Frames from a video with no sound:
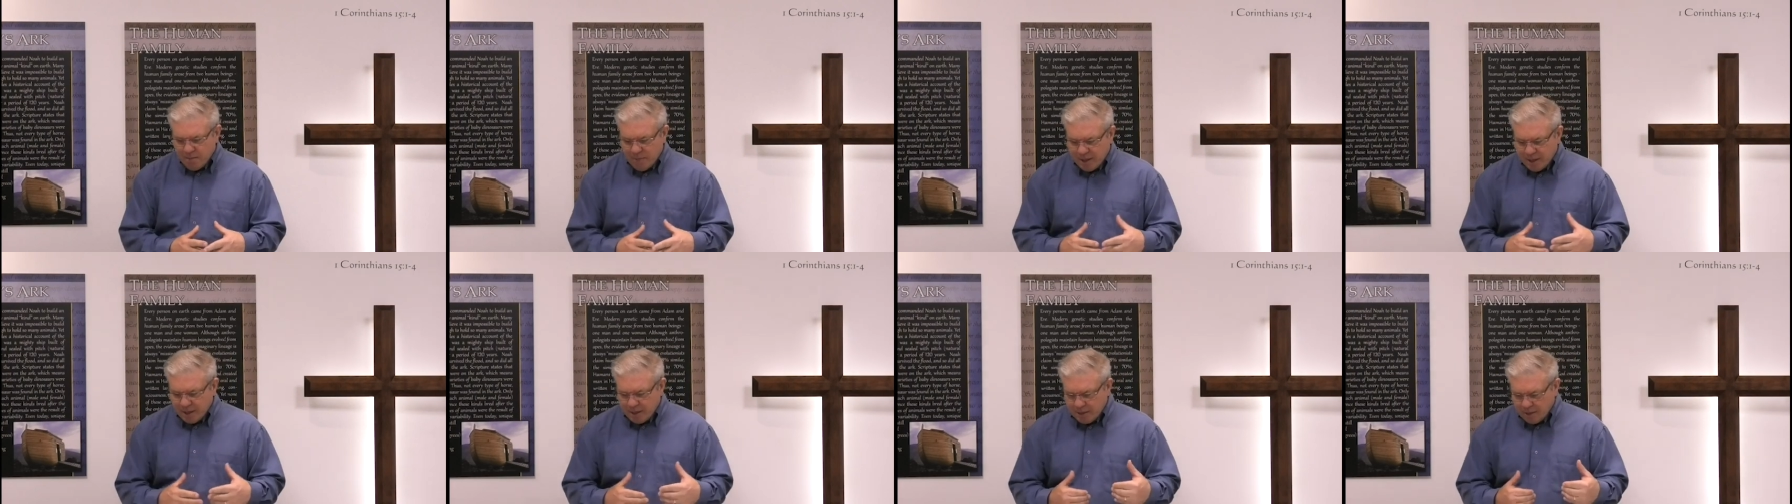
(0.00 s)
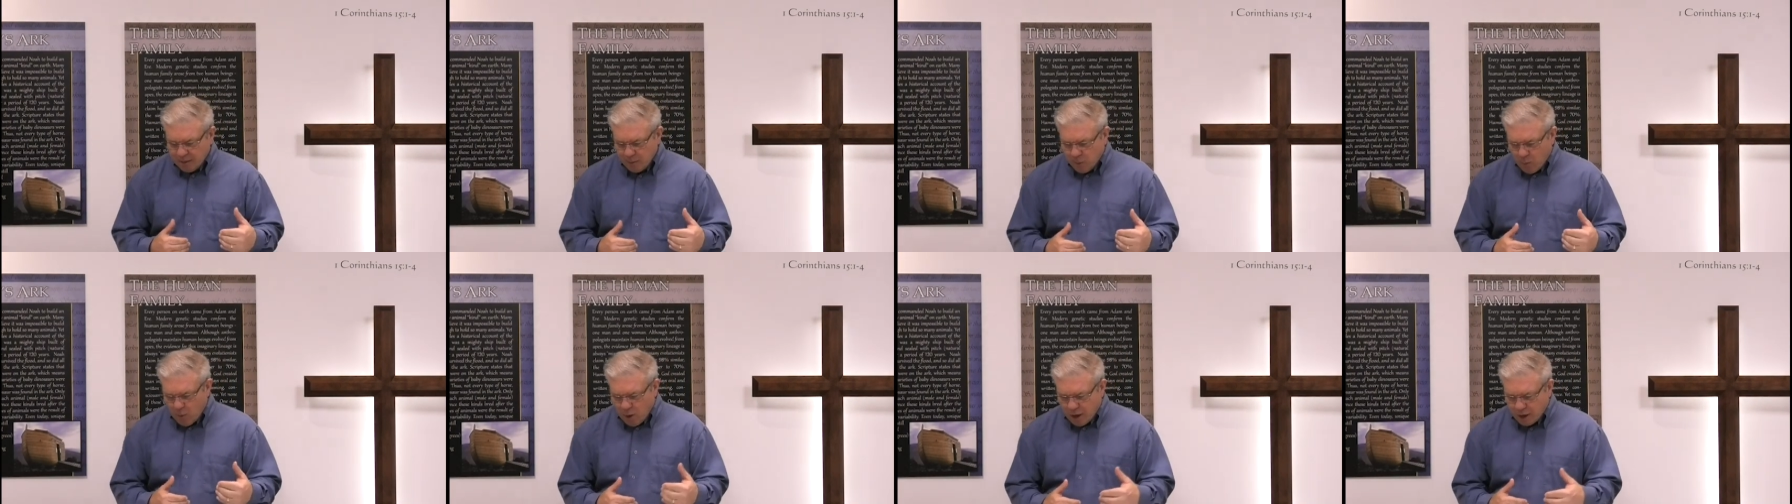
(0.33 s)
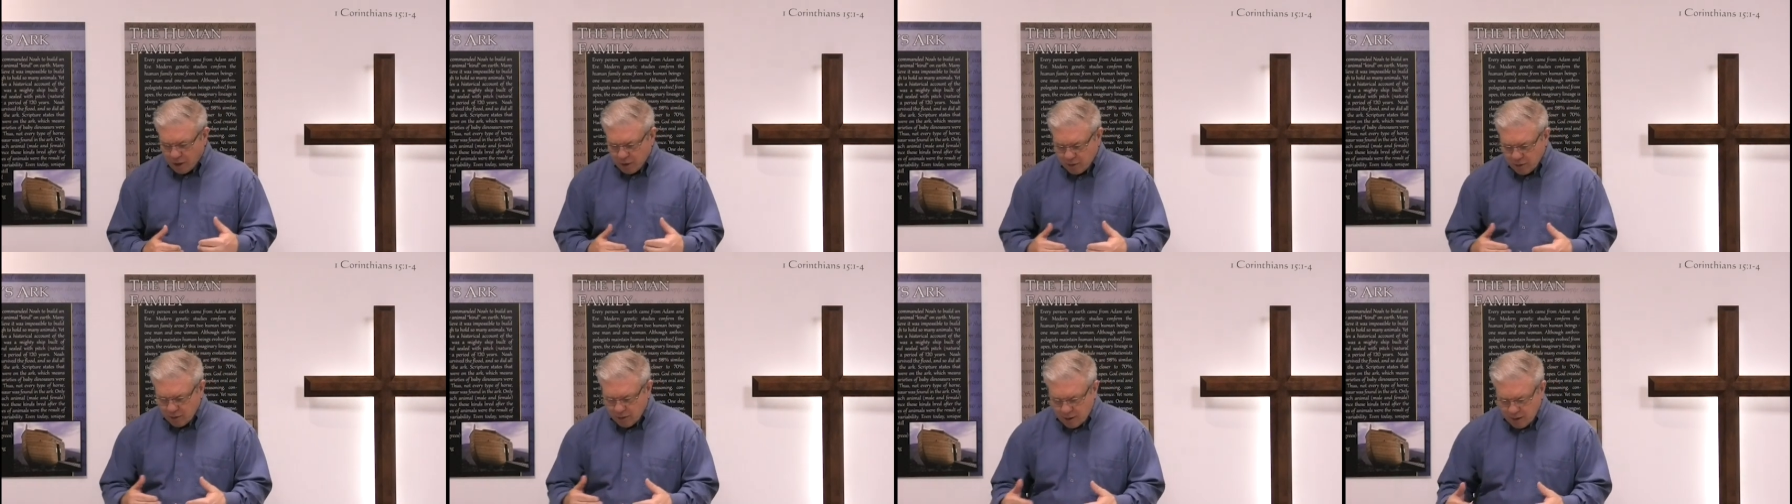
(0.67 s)
but the
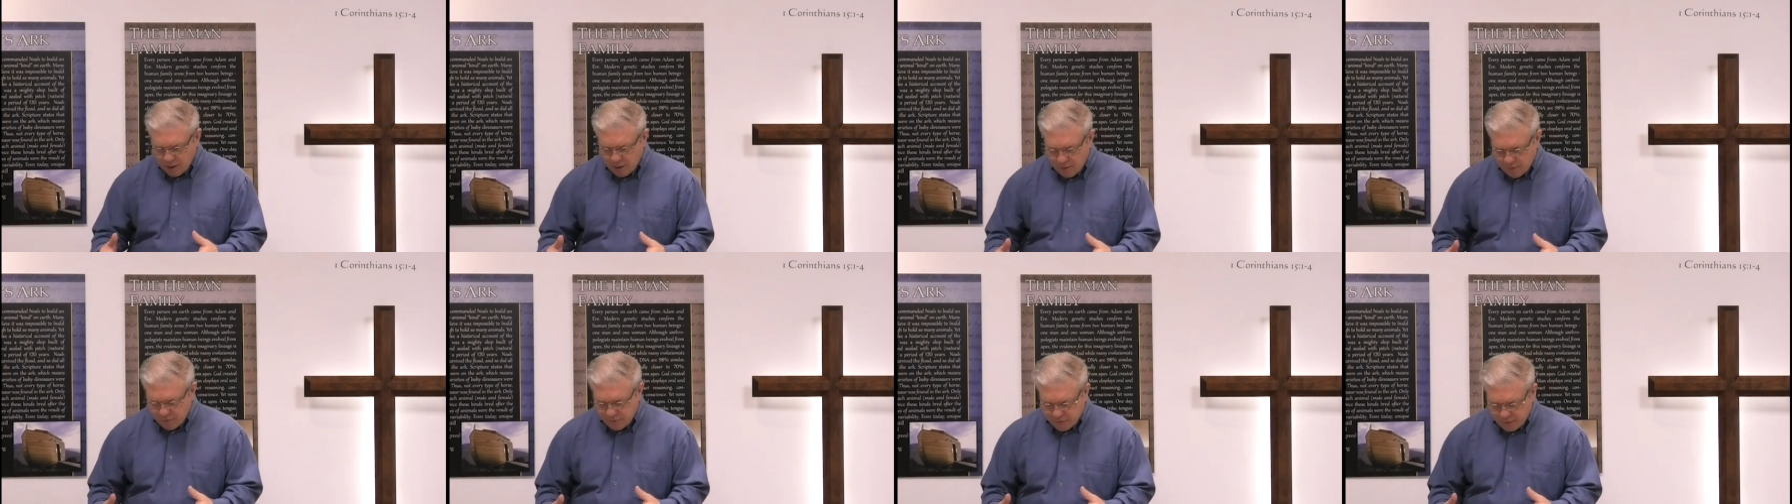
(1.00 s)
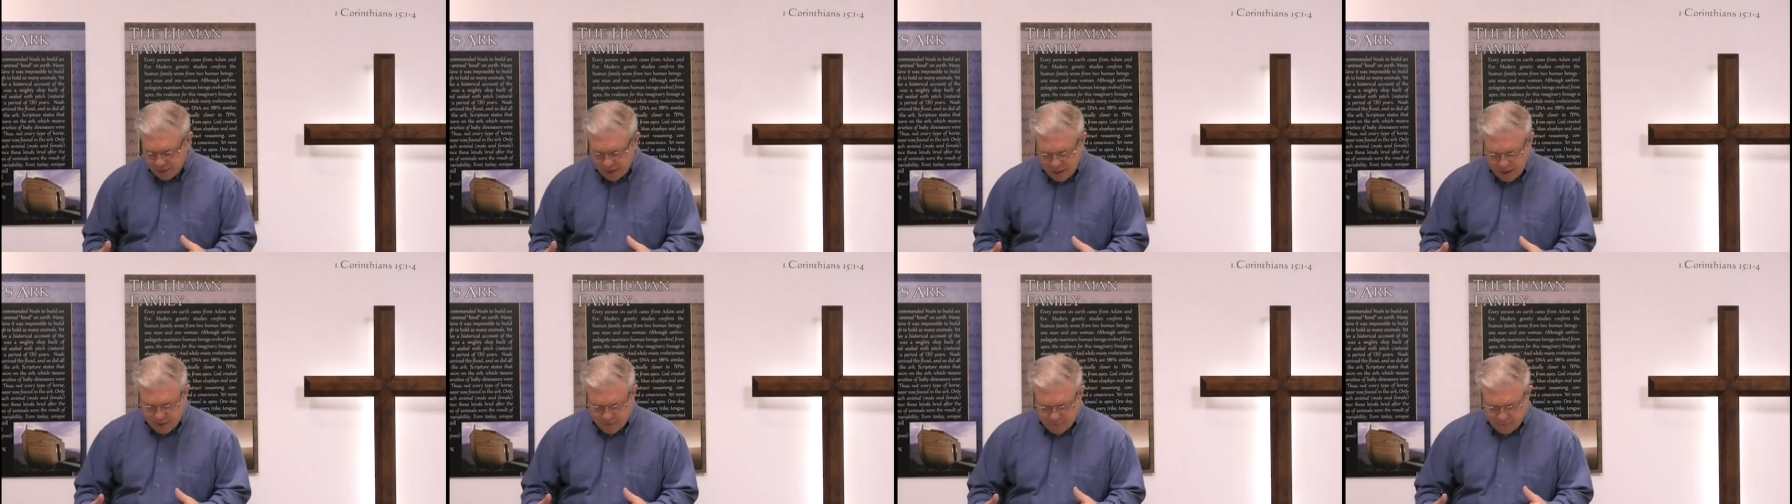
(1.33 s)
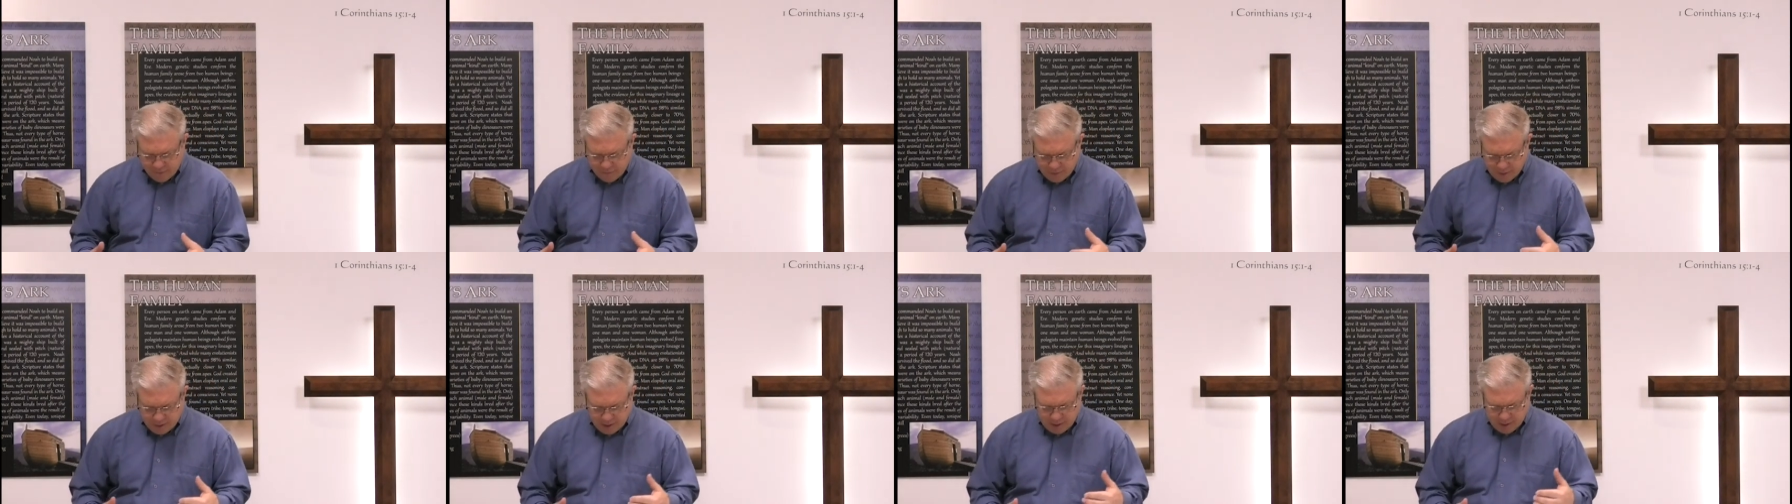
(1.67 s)
water of
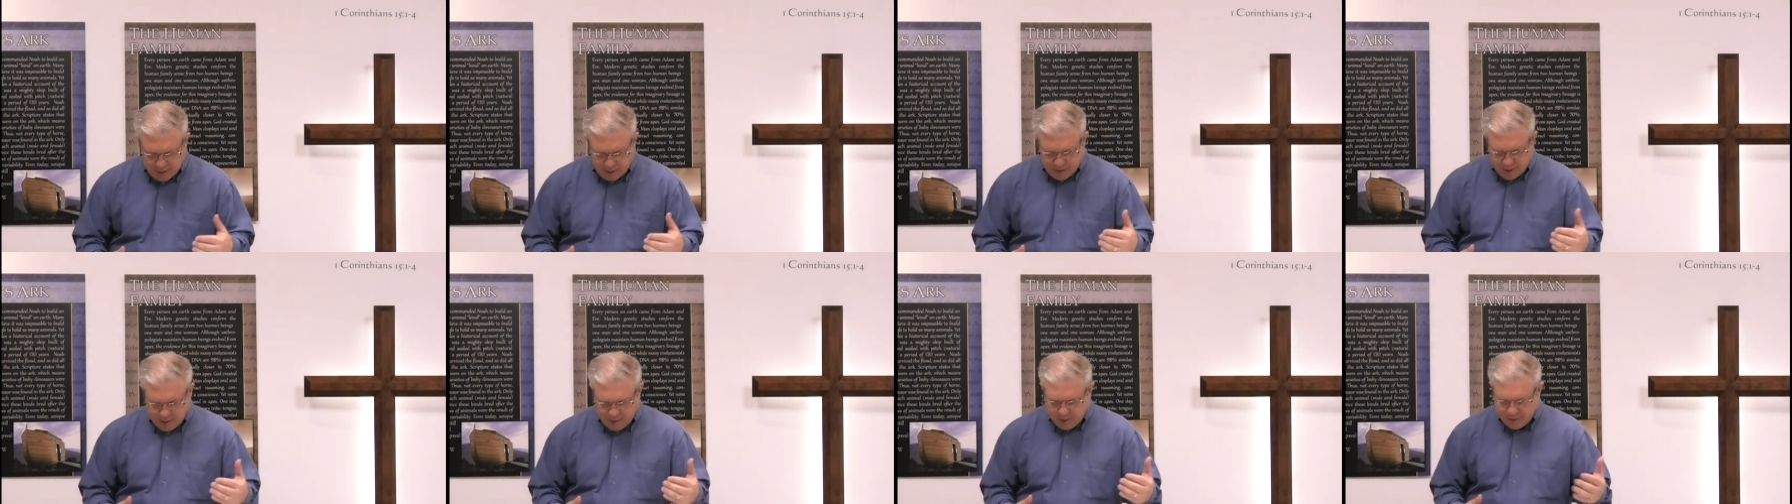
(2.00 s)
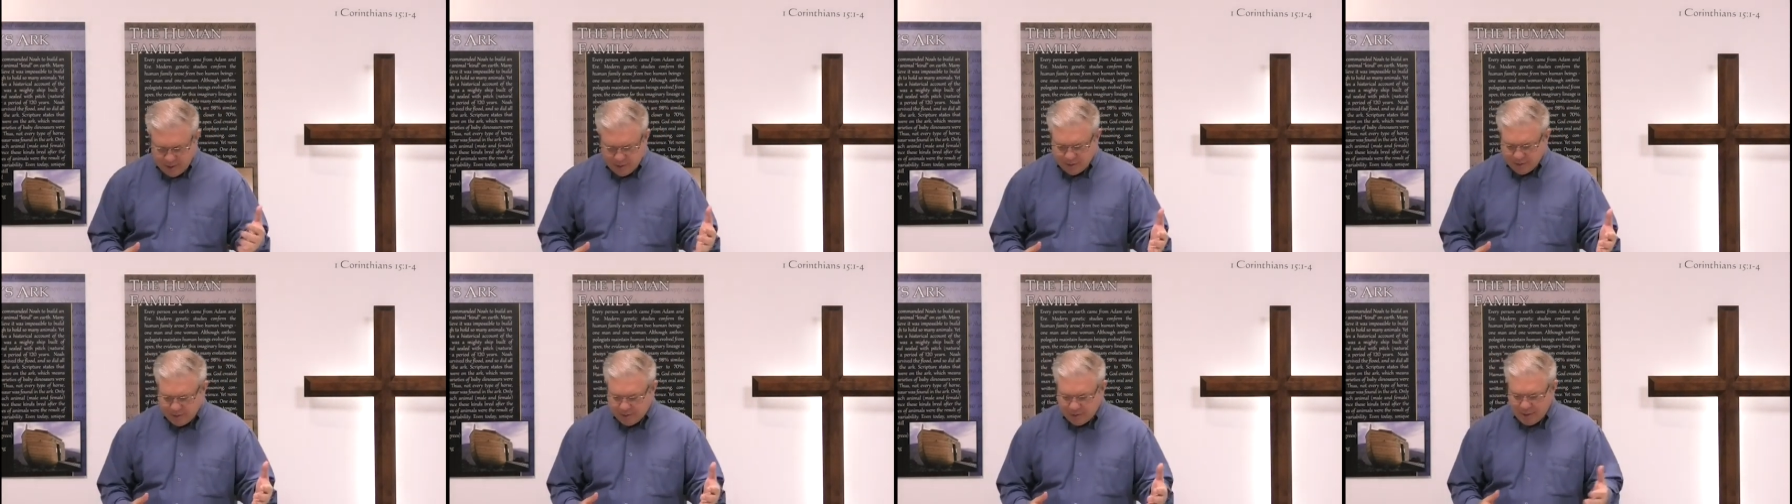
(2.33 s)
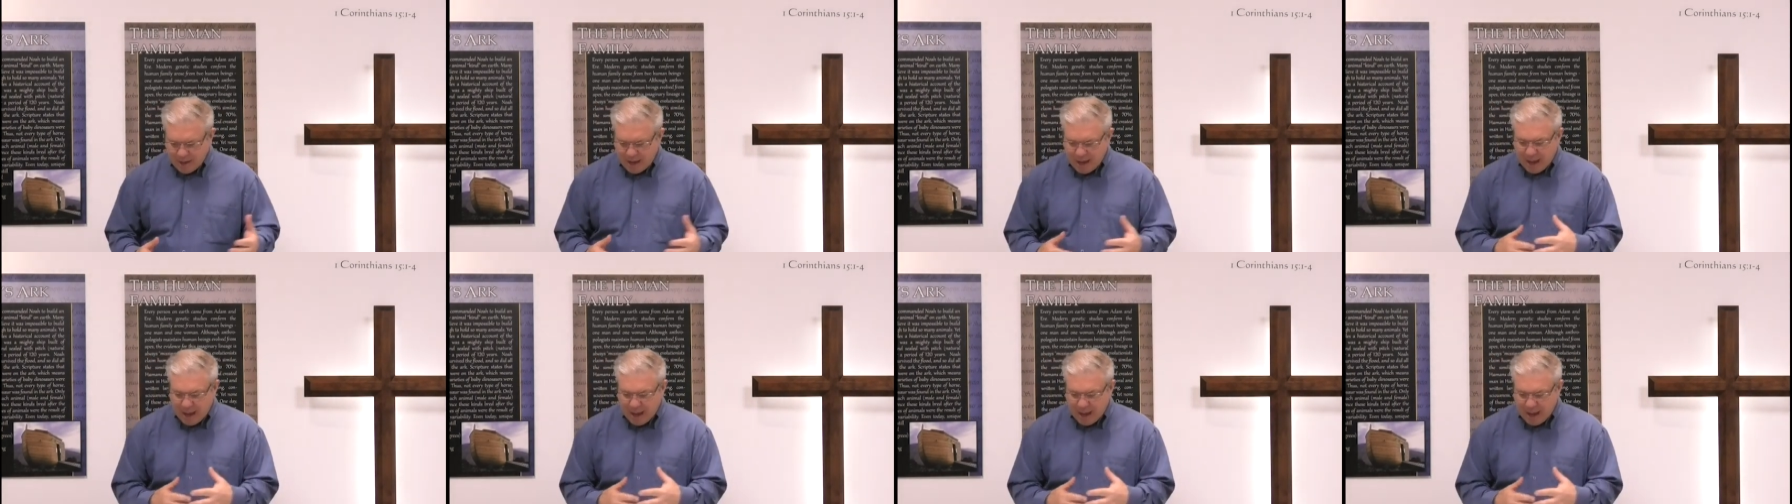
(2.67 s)
life is,